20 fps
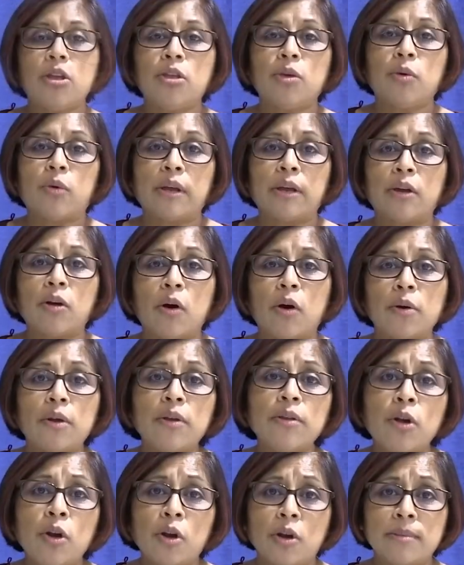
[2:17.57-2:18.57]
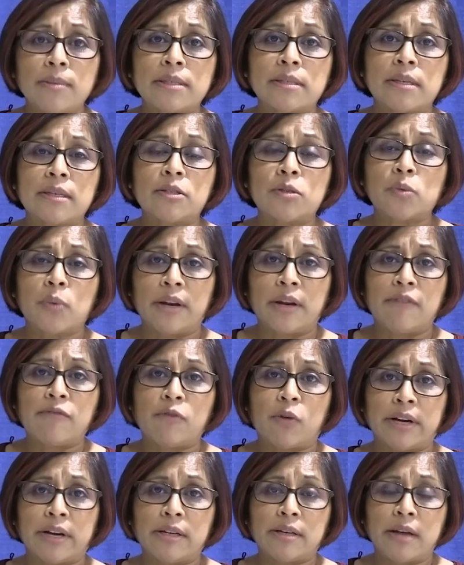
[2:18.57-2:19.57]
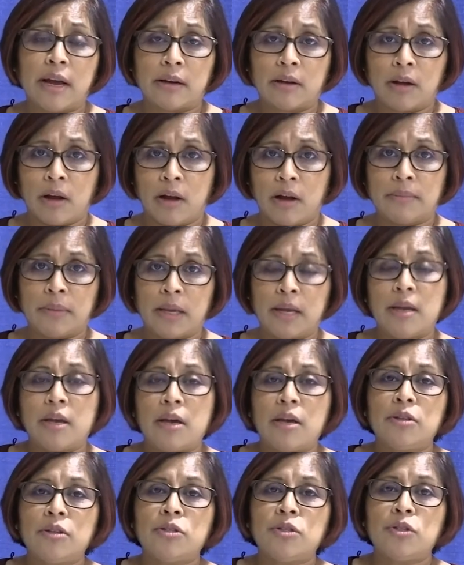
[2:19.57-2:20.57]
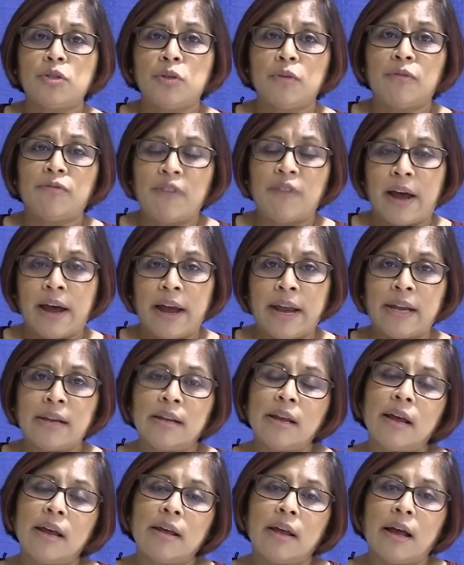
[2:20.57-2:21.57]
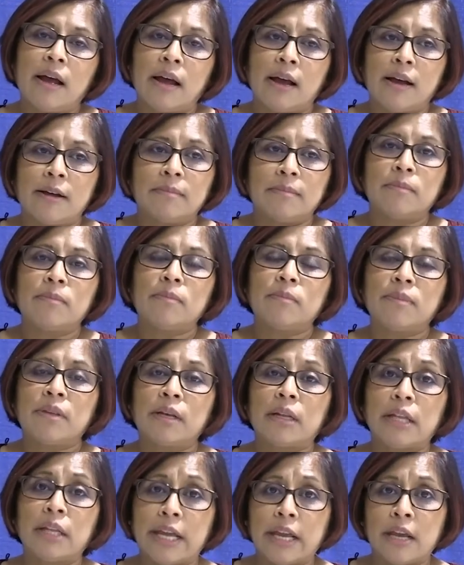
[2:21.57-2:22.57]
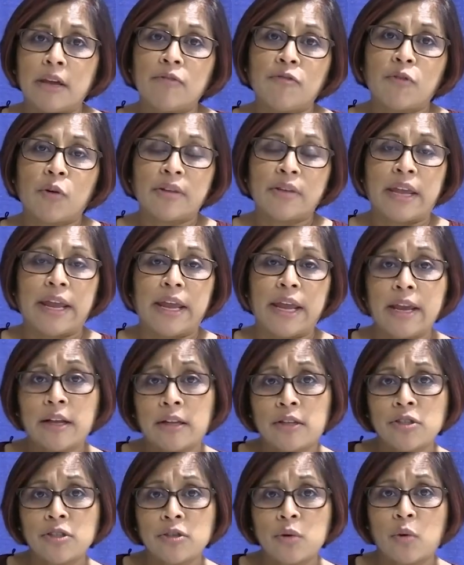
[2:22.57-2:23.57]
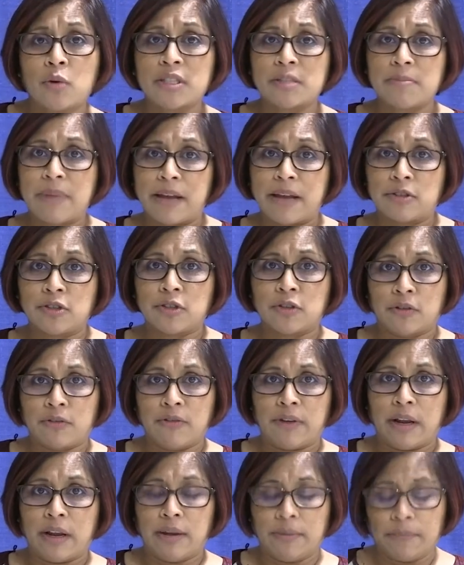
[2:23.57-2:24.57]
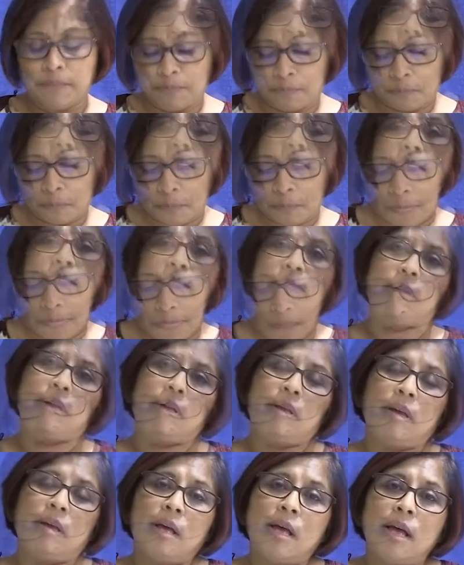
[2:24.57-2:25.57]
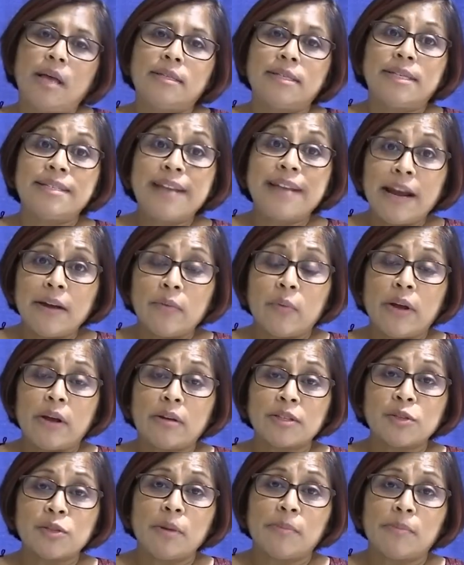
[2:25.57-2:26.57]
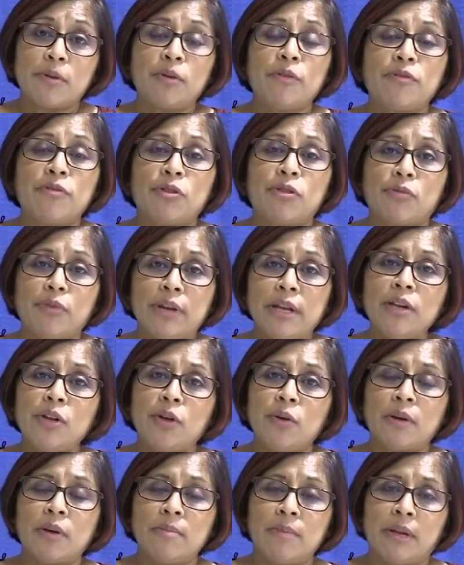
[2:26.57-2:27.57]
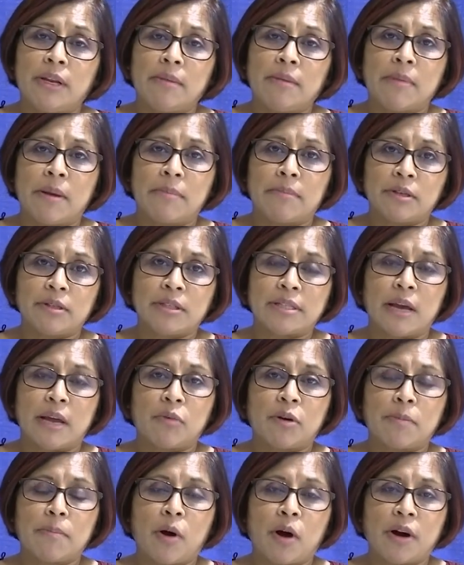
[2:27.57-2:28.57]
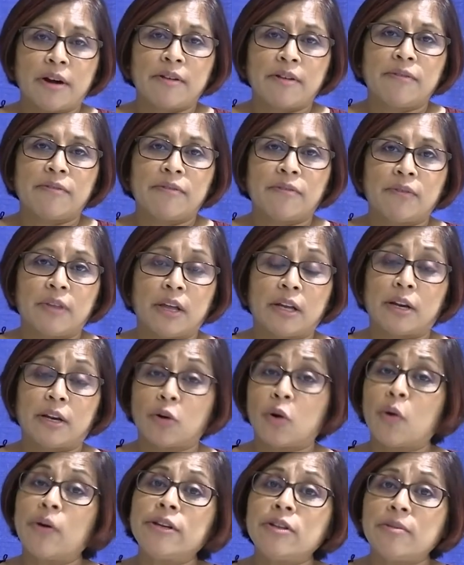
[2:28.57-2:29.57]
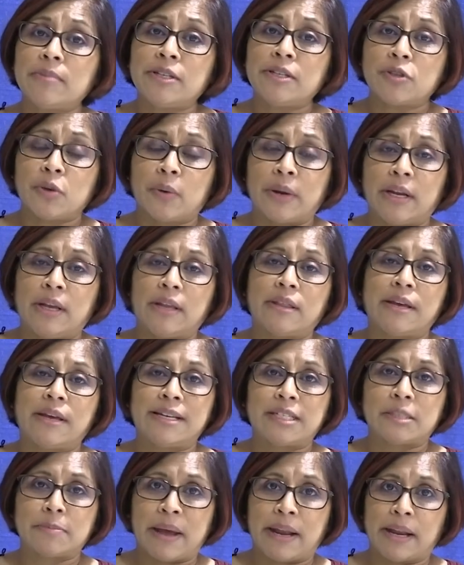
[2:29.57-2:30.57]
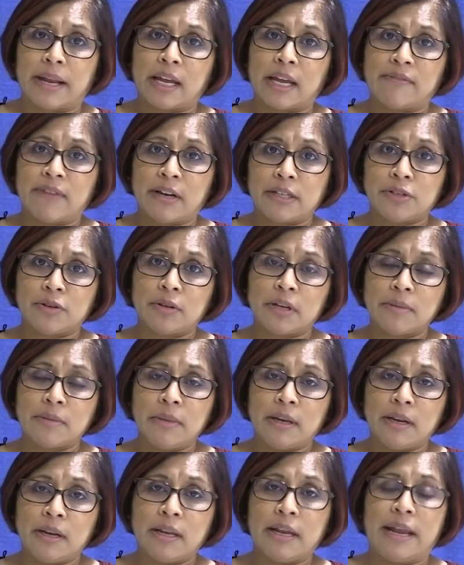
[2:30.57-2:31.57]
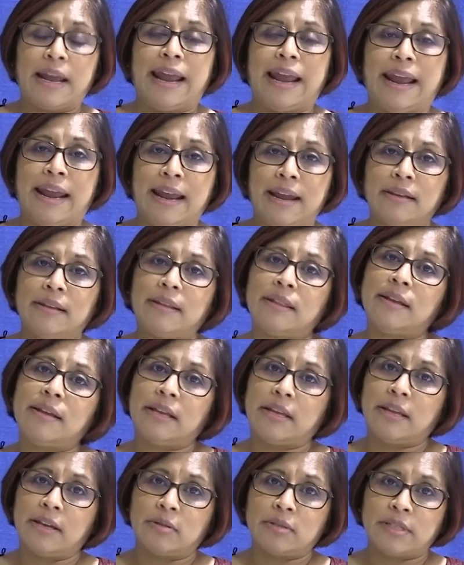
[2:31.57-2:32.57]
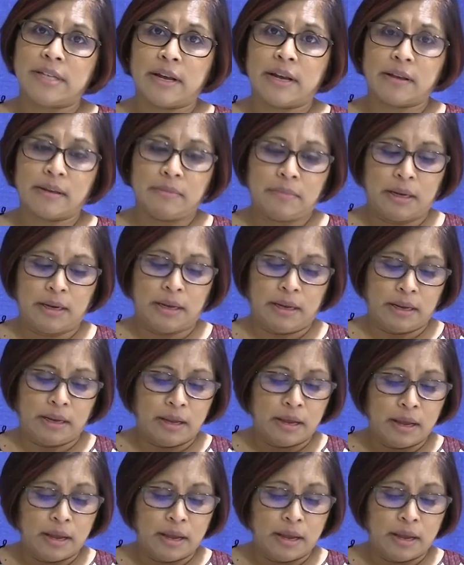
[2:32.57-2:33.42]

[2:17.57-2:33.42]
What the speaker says: You can go to Hermiston2040.com to find the link for the English or Spanish survey. Tonight, we also approved 3 new committee members that were part of, that are going to be joining the Hispanic Advisory Committee and the EOTech Committee.